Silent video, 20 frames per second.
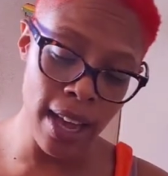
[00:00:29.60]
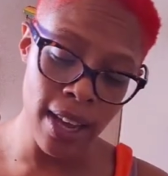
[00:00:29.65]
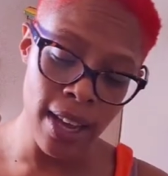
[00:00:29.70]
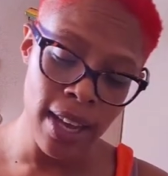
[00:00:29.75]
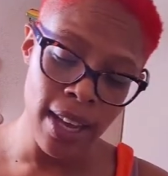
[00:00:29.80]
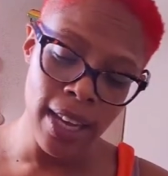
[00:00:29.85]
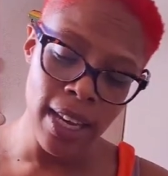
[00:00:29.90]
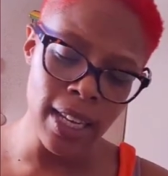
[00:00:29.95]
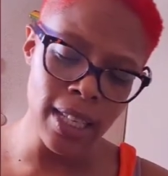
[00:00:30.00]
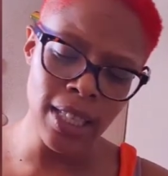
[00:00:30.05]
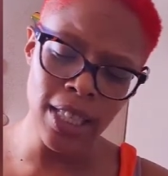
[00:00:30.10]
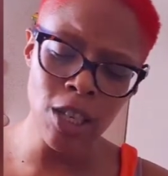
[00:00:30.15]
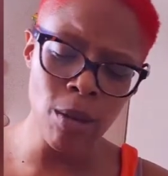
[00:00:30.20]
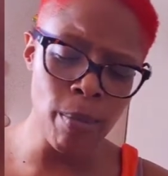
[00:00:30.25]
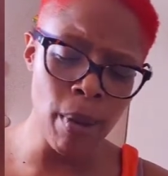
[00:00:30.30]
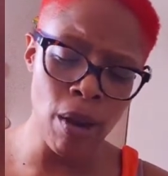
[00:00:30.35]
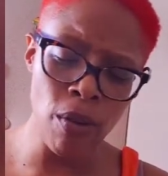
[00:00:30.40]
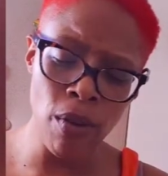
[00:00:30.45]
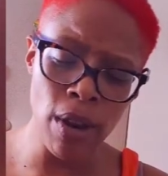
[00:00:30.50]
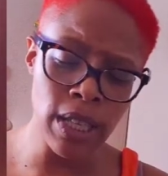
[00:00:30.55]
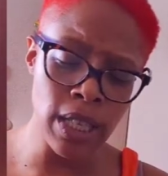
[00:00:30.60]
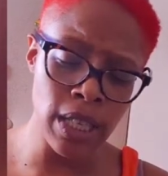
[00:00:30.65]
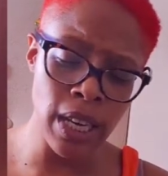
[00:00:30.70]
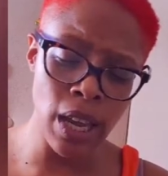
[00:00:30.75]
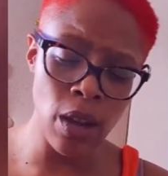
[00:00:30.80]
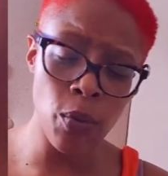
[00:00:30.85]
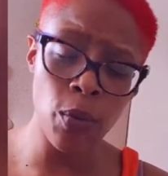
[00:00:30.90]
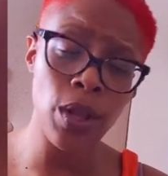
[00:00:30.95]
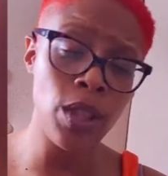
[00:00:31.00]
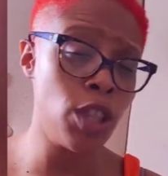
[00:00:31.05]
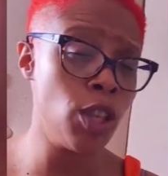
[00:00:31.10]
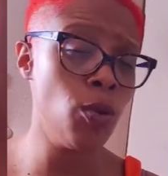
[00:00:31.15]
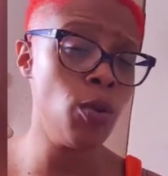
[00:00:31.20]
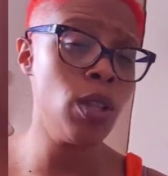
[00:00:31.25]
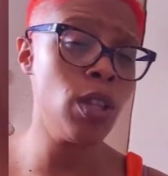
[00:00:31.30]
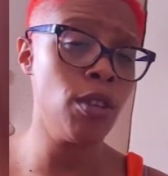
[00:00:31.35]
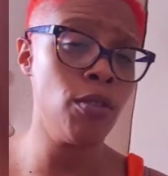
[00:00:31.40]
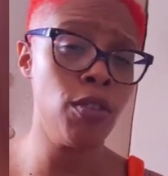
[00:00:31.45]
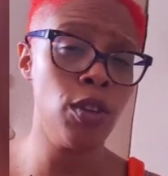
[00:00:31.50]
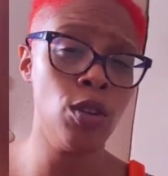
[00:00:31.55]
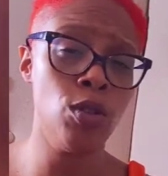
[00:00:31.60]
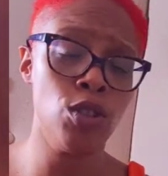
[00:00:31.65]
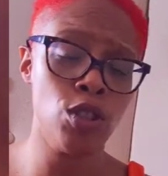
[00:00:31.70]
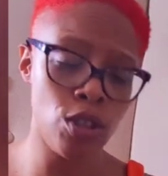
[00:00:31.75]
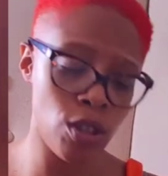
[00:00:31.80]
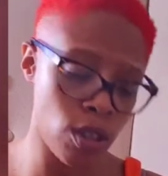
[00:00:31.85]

it still may resonate with you in the future.